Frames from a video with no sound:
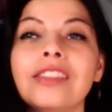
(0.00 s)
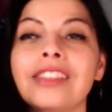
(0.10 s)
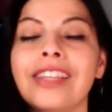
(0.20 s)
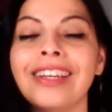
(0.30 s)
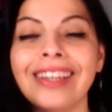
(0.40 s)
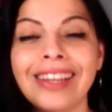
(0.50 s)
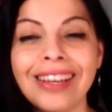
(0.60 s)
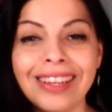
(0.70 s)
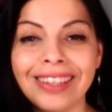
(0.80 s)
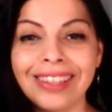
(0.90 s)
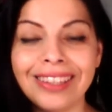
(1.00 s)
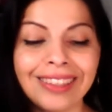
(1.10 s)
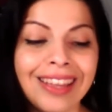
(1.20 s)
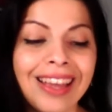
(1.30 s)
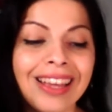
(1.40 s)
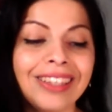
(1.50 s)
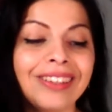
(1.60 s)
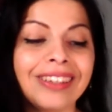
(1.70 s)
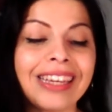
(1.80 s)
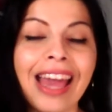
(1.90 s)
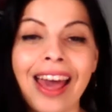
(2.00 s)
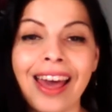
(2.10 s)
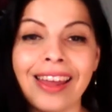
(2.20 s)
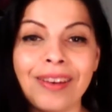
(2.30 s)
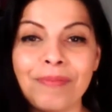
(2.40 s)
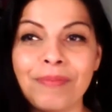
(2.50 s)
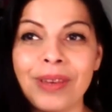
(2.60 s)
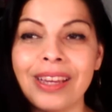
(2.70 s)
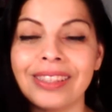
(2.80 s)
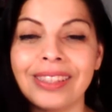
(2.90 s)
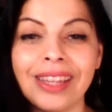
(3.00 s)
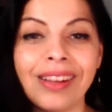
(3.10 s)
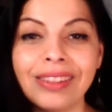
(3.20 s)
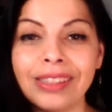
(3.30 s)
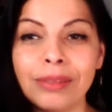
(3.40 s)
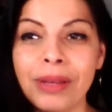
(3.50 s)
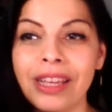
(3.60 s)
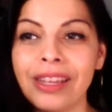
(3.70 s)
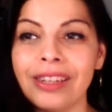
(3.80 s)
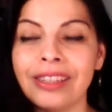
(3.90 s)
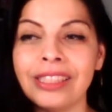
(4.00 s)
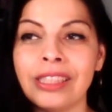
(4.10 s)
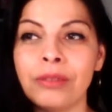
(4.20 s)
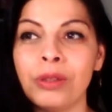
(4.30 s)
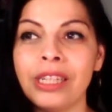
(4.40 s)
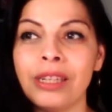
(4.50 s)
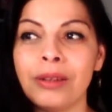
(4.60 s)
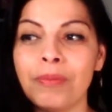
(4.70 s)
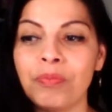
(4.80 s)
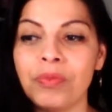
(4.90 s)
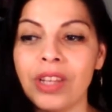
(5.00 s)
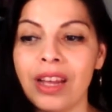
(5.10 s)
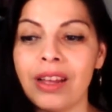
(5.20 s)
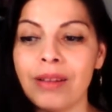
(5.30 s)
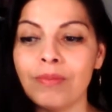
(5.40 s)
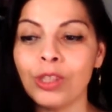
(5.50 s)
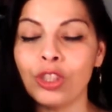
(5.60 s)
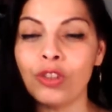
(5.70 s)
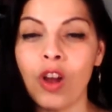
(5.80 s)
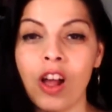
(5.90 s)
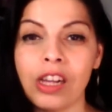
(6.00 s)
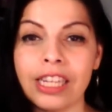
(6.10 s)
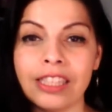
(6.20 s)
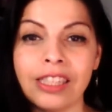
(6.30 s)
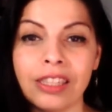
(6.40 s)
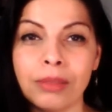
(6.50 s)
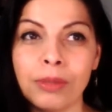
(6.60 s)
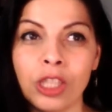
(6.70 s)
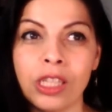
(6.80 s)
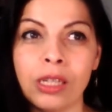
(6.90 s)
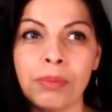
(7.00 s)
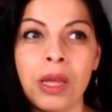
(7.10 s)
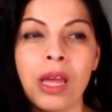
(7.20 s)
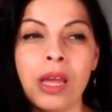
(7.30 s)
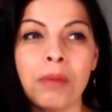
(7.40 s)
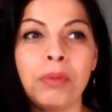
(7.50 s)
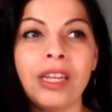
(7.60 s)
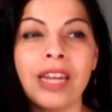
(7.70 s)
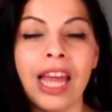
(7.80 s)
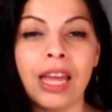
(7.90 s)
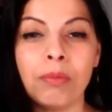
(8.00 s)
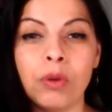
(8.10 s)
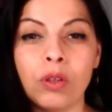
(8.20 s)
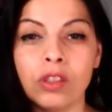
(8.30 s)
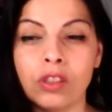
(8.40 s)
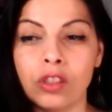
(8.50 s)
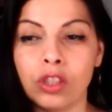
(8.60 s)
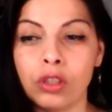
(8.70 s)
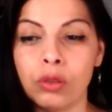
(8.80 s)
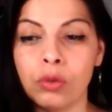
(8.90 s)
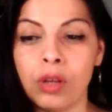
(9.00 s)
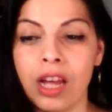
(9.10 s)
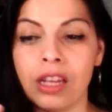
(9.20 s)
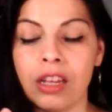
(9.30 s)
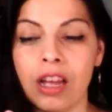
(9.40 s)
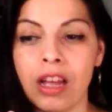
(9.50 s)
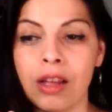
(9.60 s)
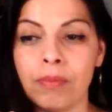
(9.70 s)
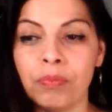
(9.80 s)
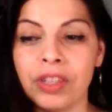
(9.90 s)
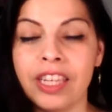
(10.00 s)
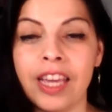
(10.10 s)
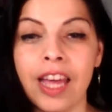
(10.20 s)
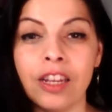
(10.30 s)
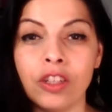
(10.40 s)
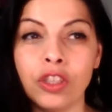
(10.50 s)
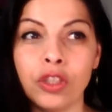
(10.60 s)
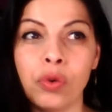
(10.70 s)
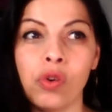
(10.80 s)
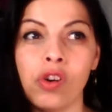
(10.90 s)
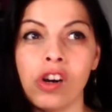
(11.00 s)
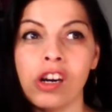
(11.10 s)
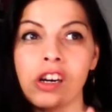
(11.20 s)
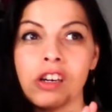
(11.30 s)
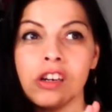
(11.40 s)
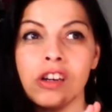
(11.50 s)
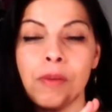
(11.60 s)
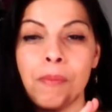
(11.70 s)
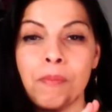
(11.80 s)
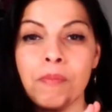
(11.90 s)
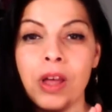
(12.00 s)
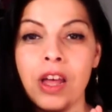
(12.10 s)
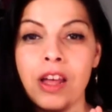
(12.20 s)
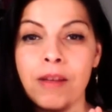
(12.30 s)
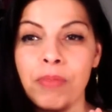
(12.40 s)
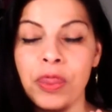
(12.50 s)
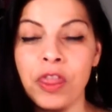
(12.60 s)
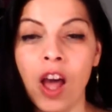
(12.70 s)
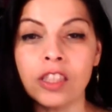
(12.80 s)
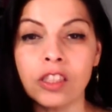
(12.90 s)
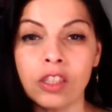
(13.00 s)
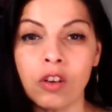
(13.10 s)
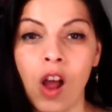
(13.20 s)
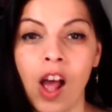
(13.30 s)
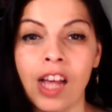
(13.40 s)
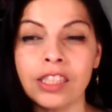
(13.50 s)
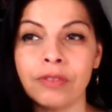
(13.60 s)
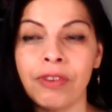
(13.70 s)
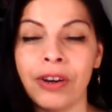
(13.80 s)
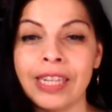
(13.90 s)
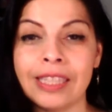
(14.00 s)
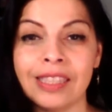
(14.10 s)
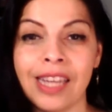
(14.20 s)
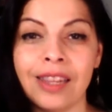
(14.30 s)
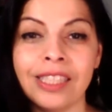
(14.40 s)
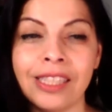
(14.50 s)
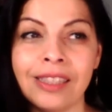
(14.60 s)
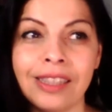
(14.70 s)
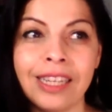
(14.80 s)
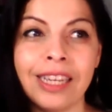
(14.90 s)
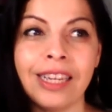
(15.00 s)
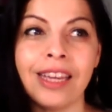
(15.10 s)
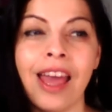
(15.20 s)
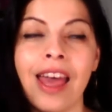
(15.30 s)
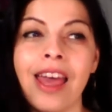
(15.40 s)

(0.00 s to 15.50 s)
you can be a salesman. This is really um, strong in salesmanship, being able to um, get your um, thoughts across very intelligently and very